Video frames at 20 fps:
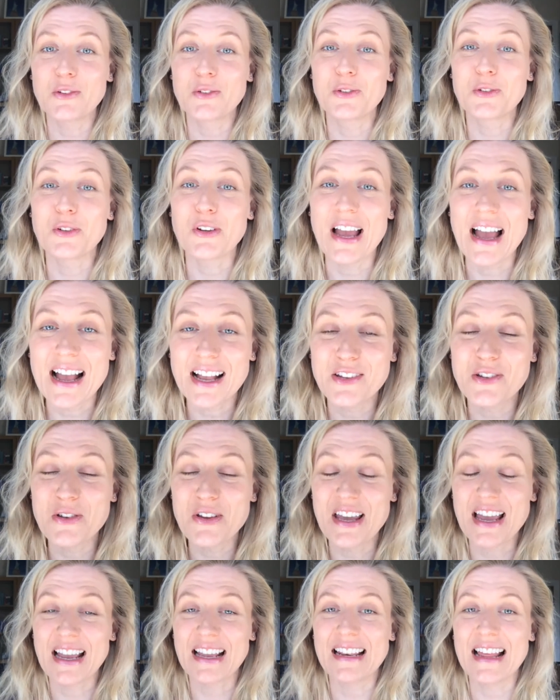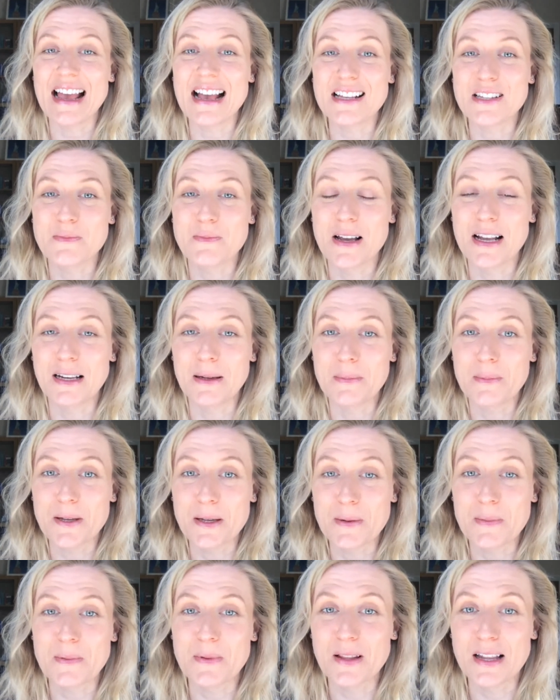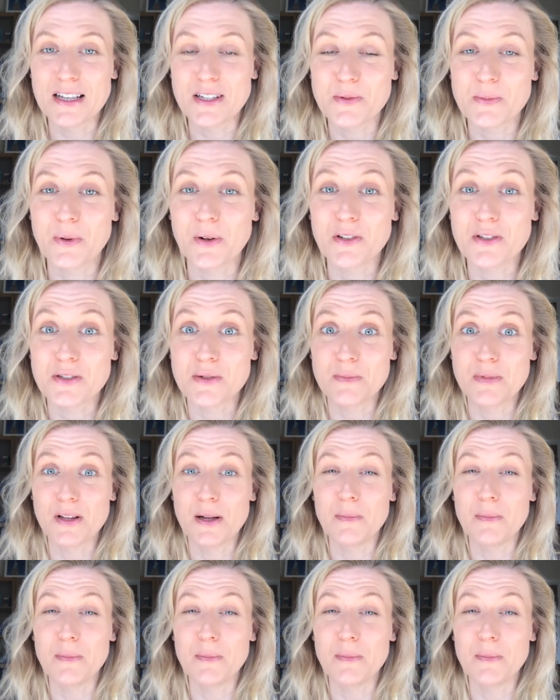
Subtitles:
to educate as many people as possible